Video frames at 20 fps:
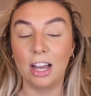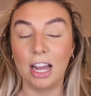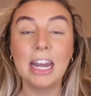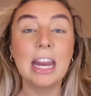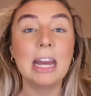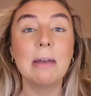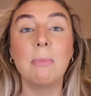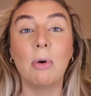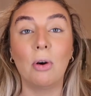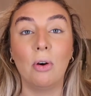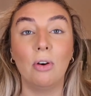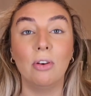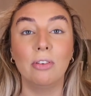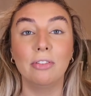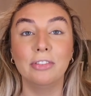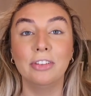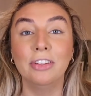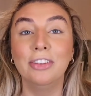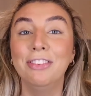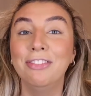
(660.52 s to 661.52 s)
I need more.
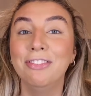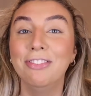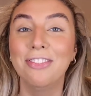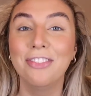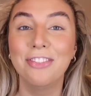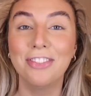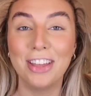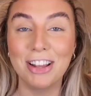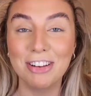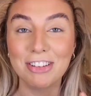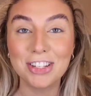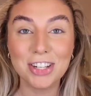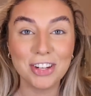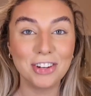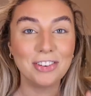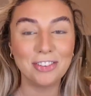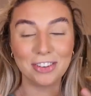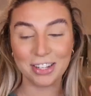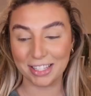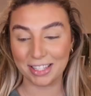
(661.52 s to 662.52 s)
There is
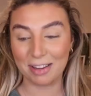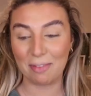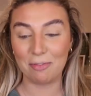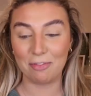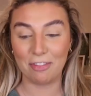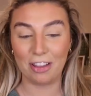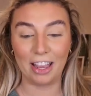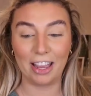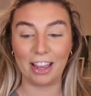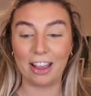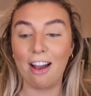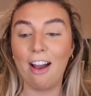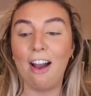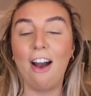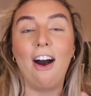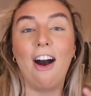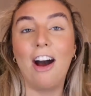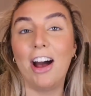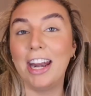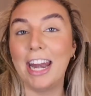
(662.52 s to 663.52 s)
always something
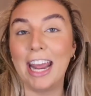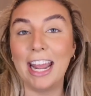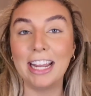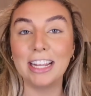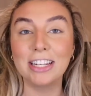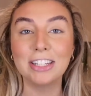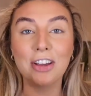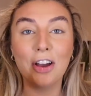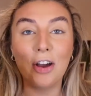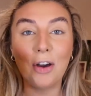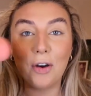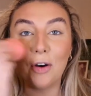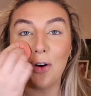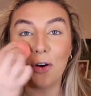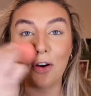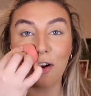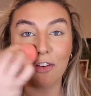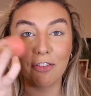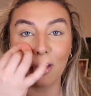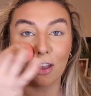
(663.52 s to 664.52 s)
I need,
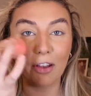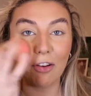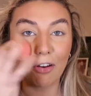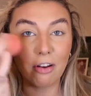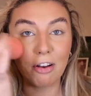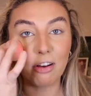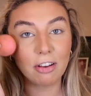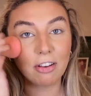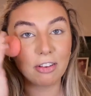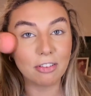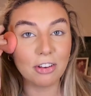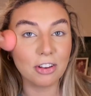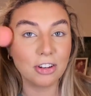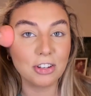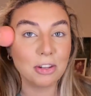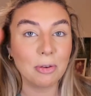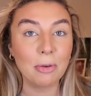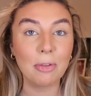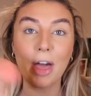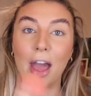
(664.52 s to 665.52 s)
or I think, oh, could
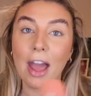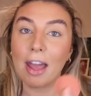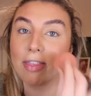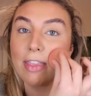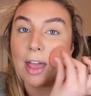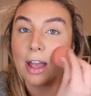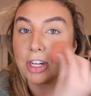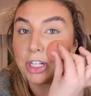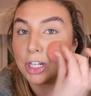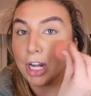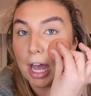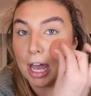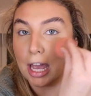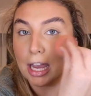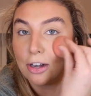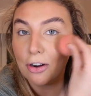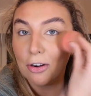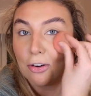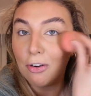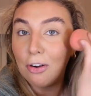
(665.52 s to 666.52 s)
do with that in that
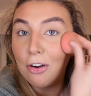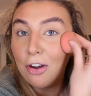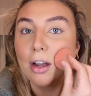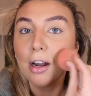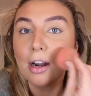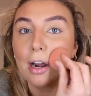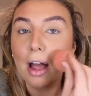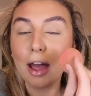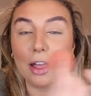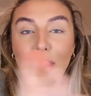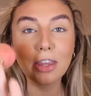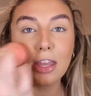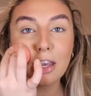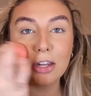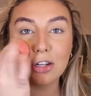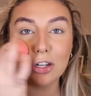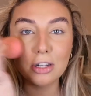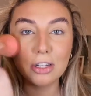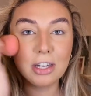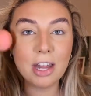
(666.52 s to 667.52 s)
shade, or like, there's
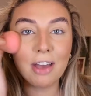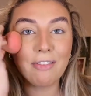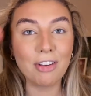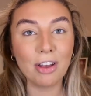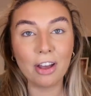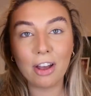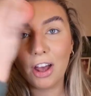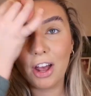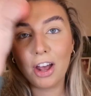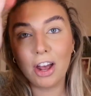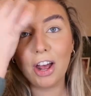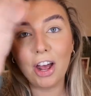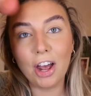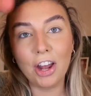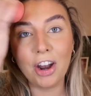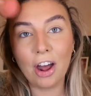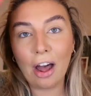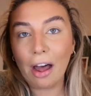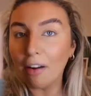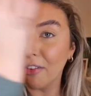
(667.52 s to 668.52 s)
just never
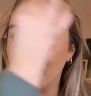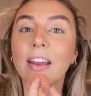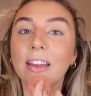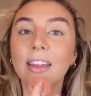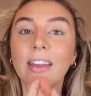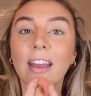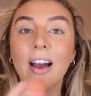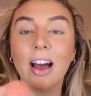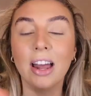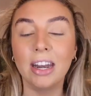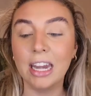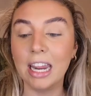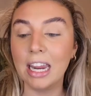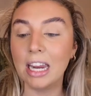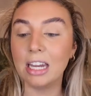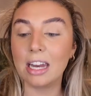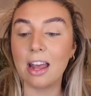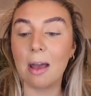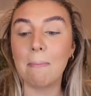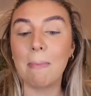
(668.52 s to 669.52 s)
enough. Yeah, I
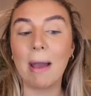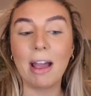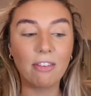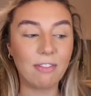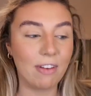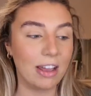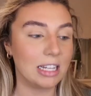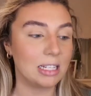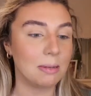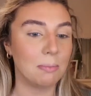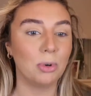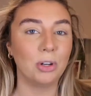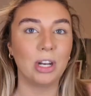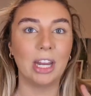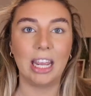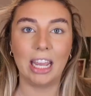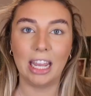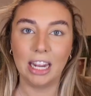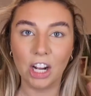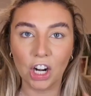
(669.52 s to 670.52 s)
need MAC Face and
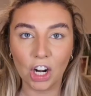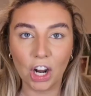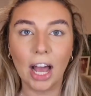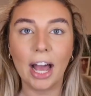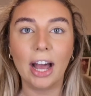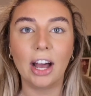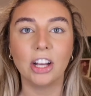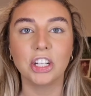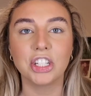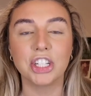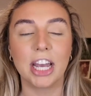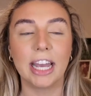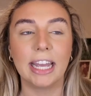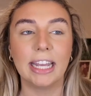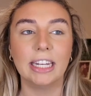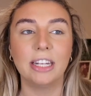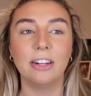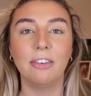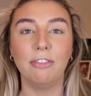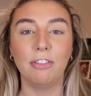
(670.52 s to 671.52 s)
Body in a lighter
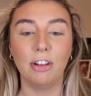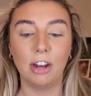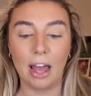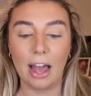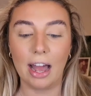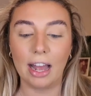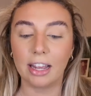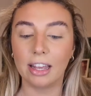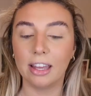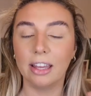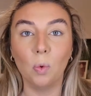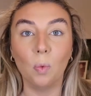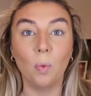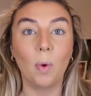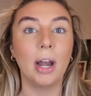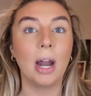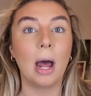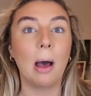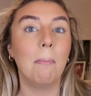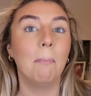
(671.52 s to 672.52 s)
shade for like
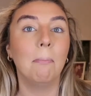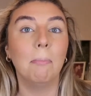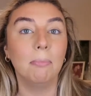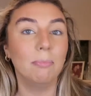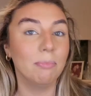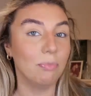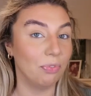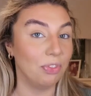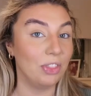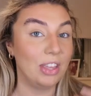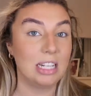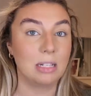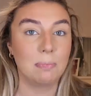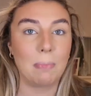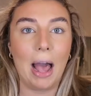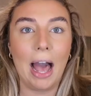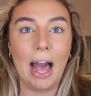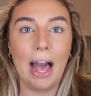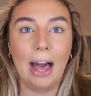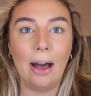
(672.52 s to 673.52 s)
when I'm this
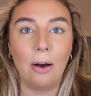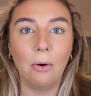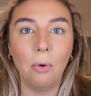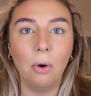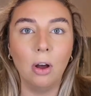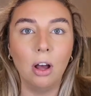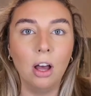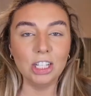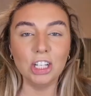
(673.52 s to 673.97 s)
pale.